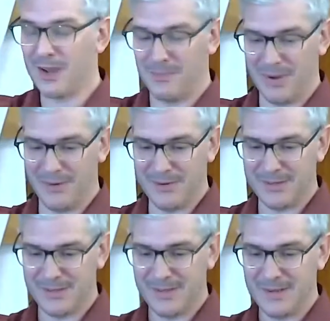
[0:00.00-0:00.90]

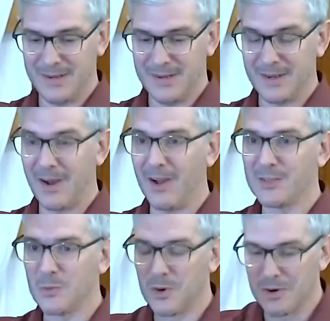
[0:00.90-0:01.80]
about
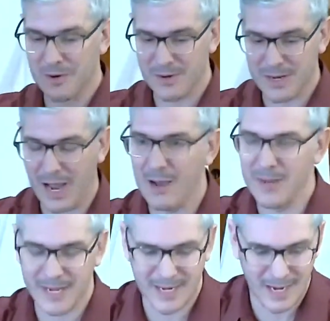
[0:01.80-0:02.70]
God's word
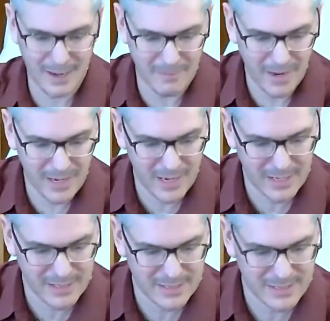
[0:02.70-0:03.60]
coming among
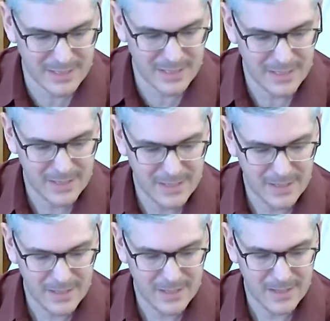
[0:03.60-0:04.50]
us
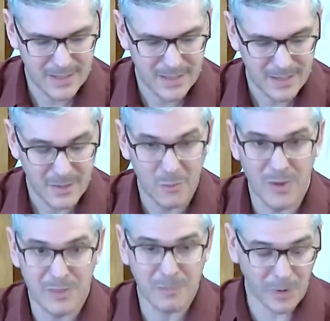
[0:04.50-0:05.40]

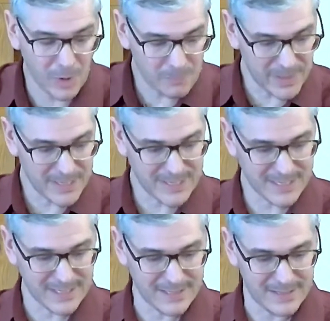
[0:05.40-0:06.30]
with
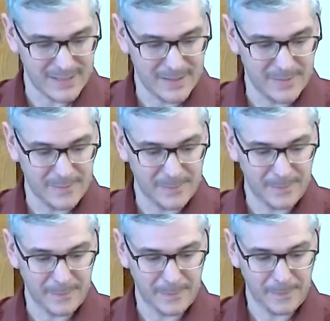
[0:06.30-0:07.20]
purpose,
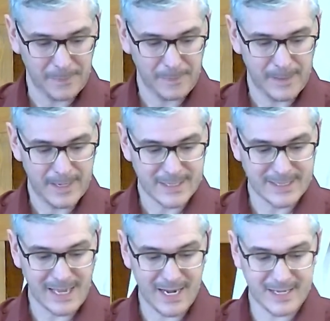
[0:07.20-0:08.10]

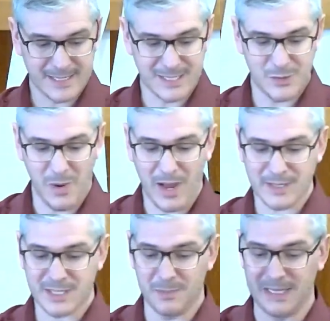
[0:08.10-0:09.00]
sent to
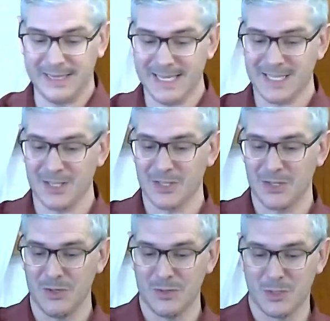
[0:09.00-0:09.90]
us to be listened
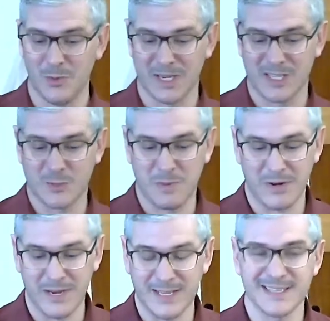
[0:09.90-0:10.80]
to
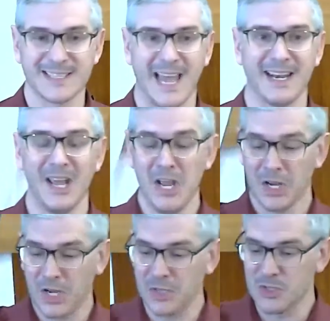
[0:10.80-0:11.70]
experienced and
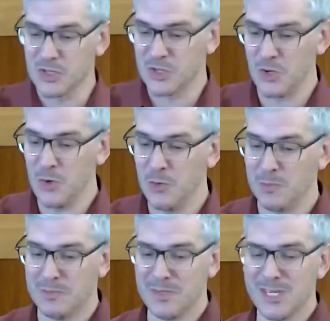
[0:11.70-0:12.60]

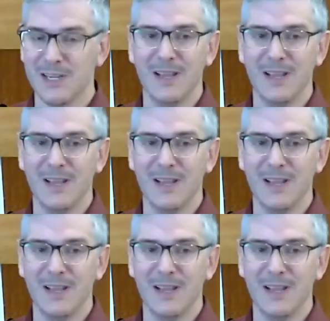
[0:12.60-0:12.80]
consumed,